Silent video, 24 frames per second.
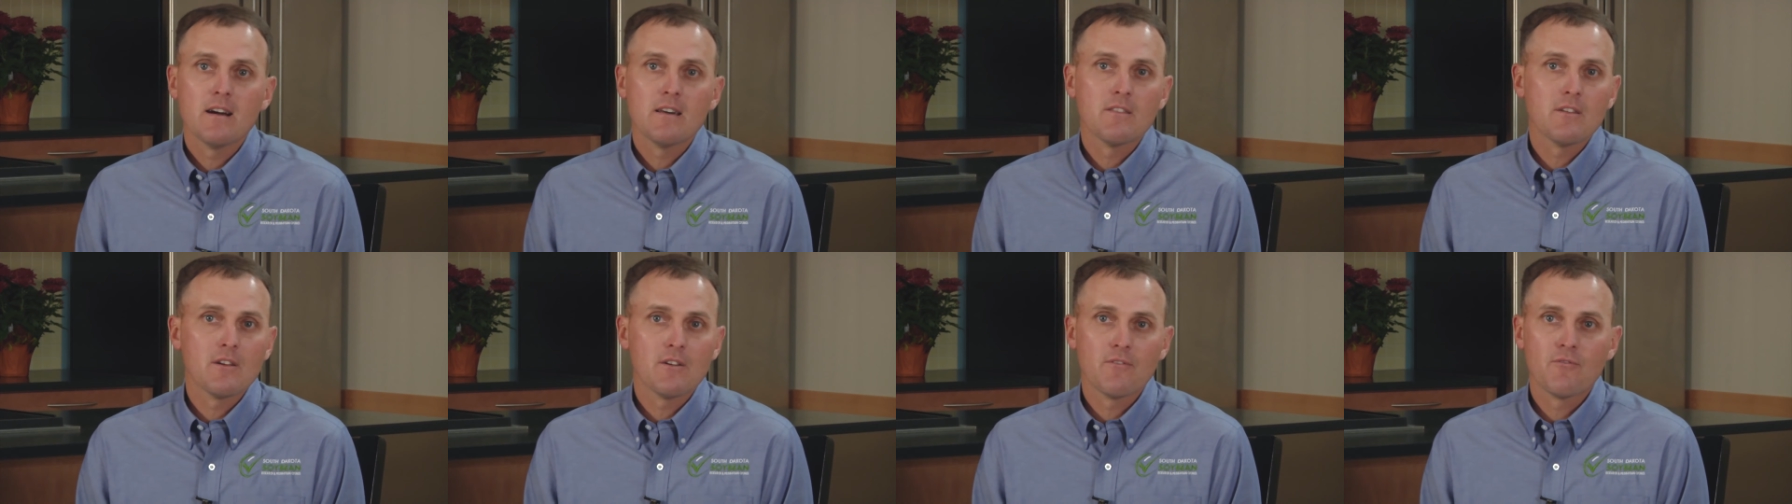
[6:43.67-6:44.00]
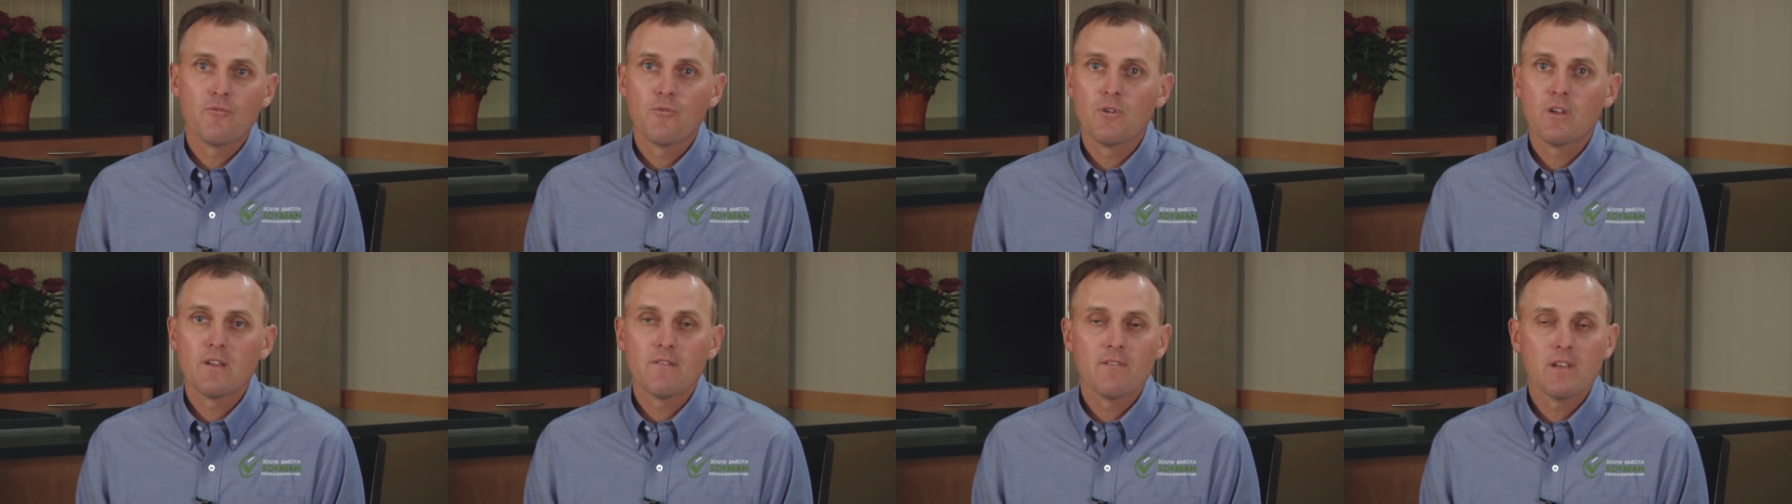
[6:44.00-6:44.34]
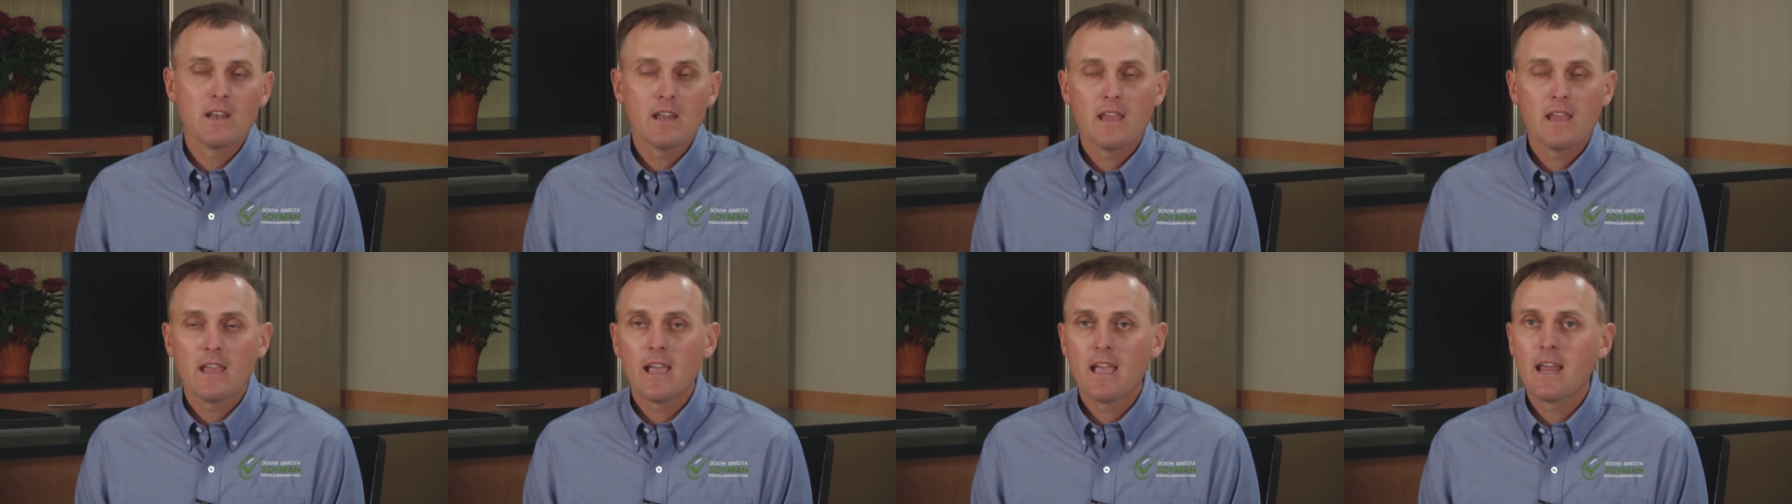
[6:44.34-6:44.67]
they're free of
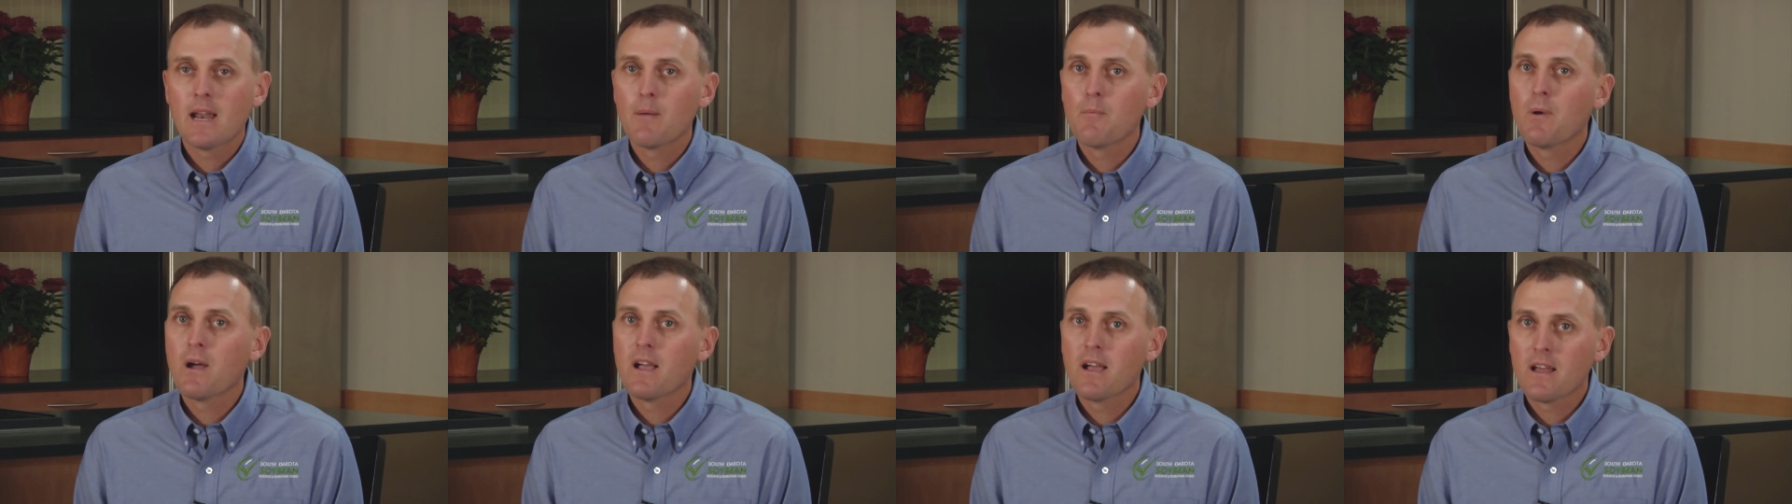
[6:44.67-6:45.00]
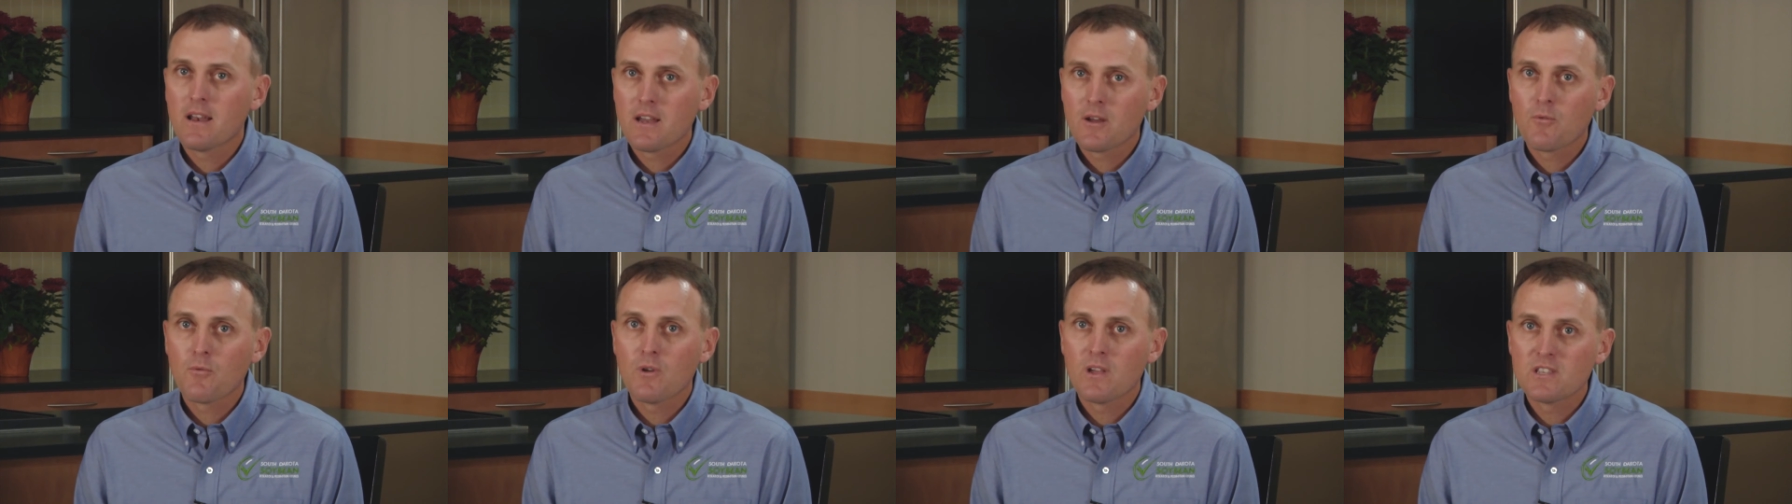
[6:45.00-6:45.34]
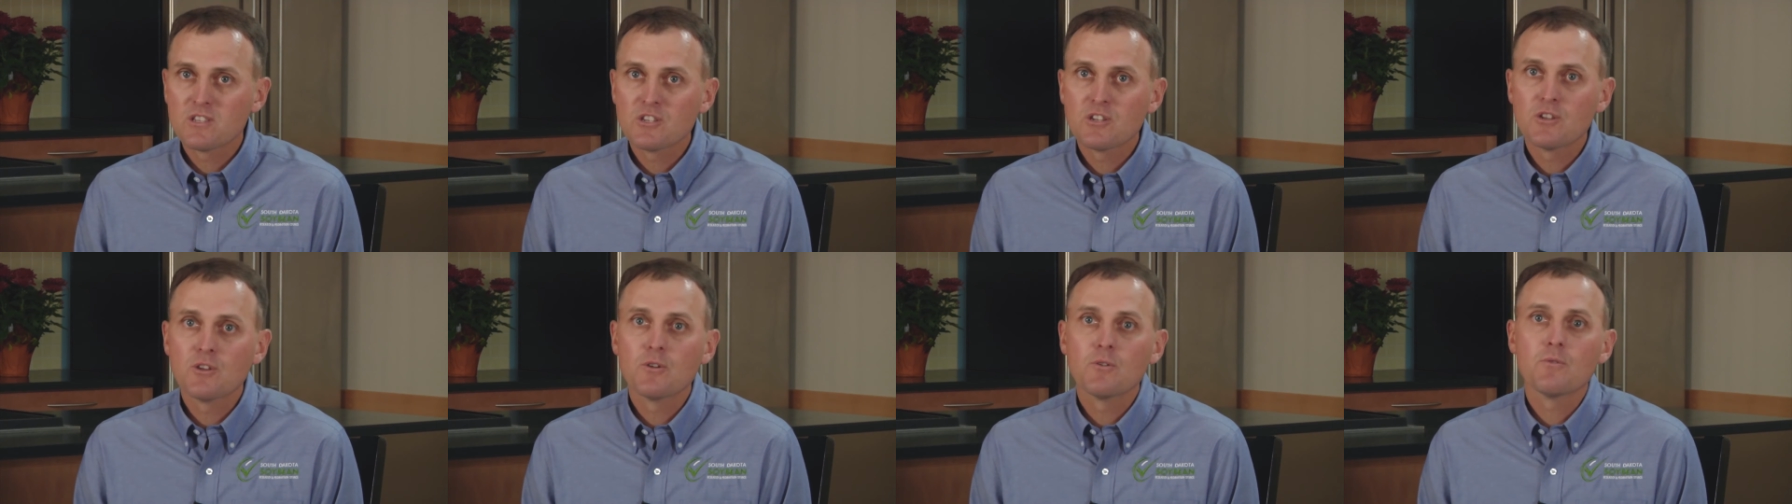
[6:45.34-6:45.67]
any antibiotic
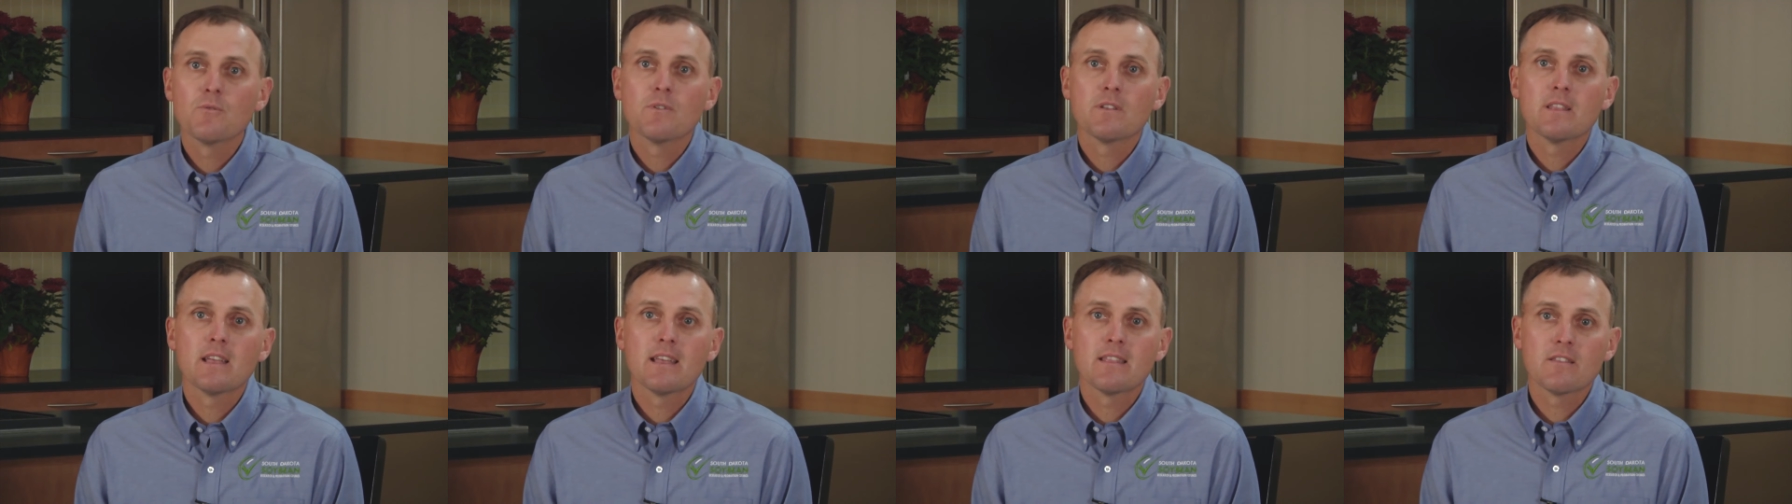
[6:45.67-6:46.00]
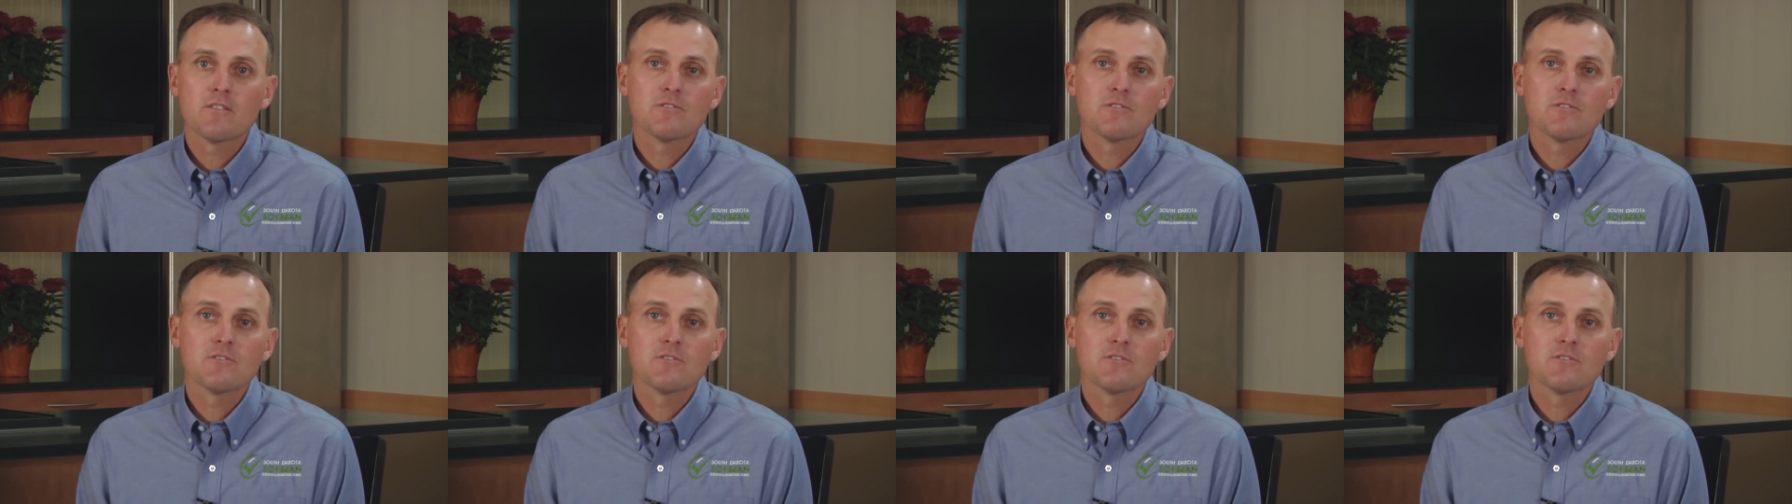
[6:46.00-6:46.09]
residue and that